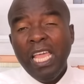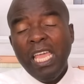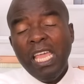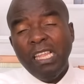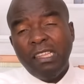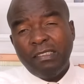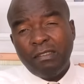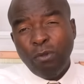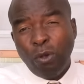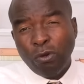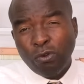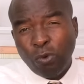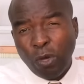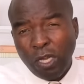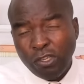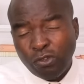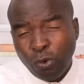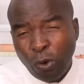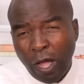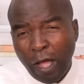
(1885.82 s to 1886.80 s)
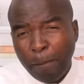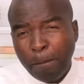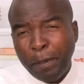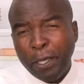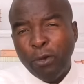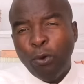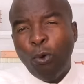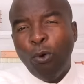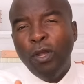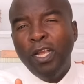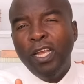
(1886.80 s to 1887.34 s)
it's not going to
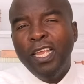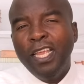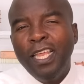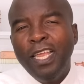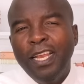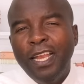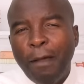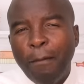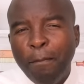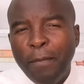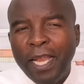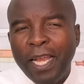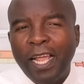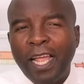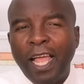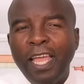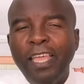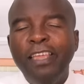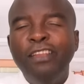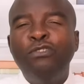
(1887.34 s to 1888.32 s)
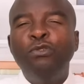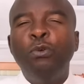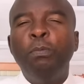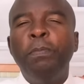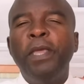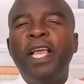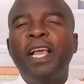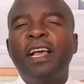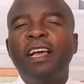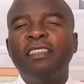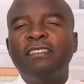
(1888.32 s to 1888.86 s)
happen only in America. It will
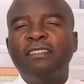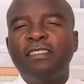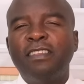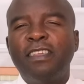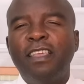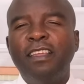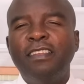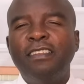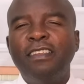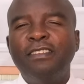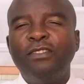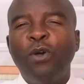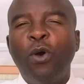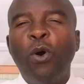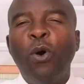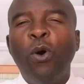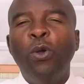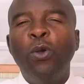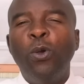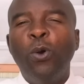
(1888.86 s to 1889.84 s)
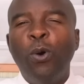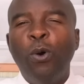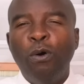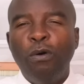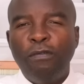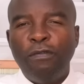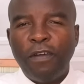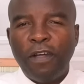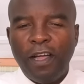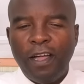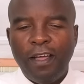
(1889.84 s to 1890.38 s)
be cascaded all
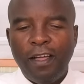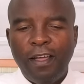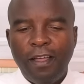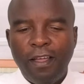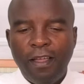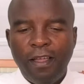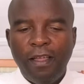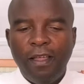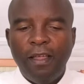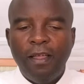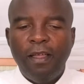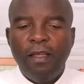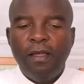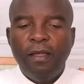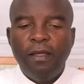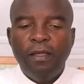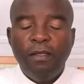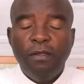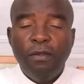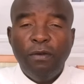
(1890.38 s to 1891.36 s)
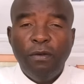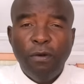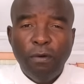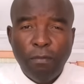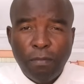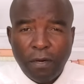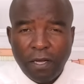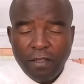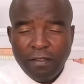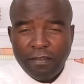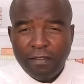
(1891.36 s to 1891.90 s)
over. You know,
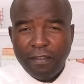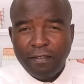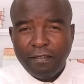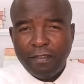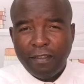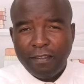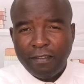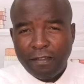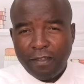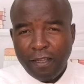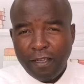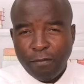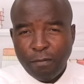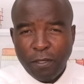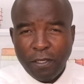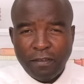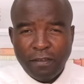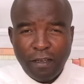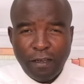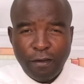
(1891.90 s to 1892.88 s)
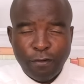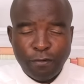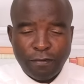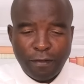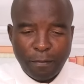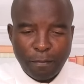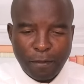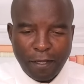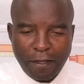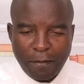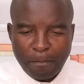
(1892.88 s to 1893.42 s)
brothers and sisters, let me tell you
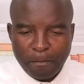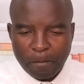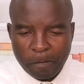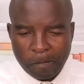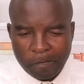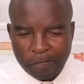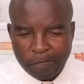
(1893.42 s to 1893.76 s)
something.